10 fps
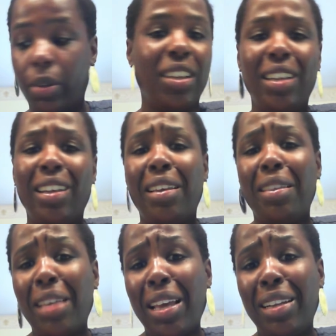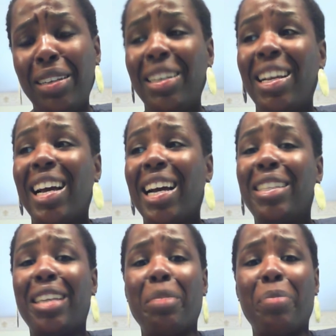And then I
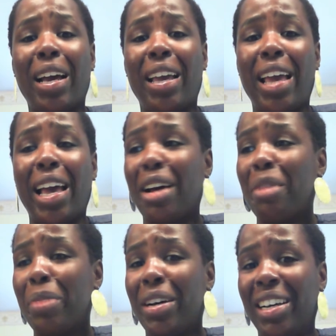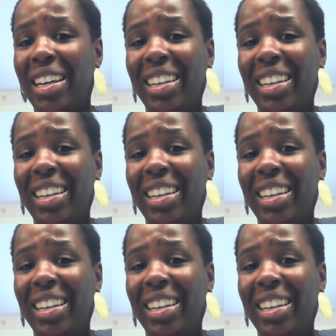take my Alba